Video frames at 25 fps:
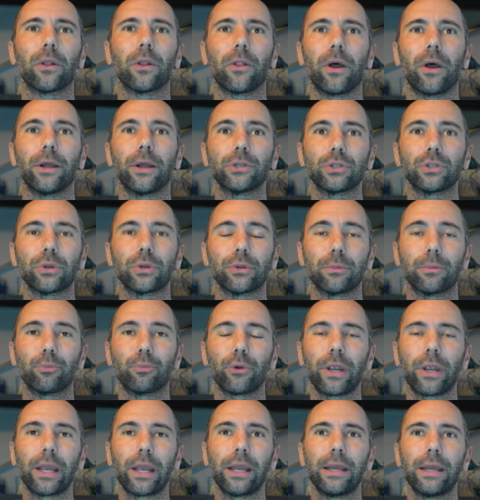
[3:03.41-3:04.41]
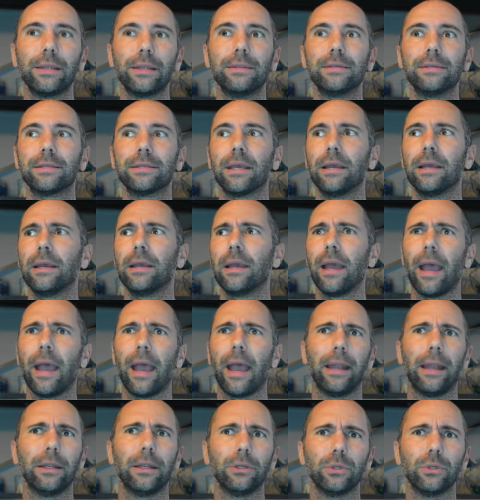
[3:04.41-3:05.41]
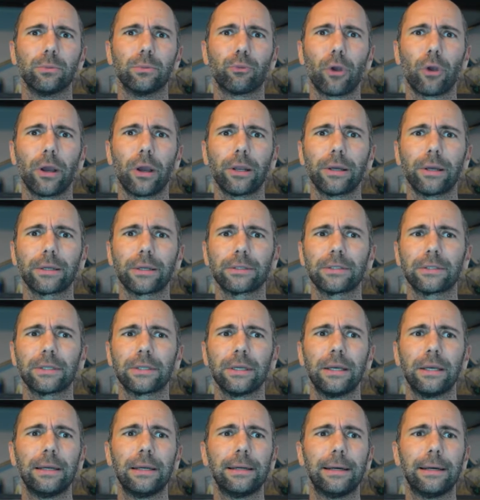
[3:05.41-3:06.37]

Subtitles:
launch other brands, adding new products.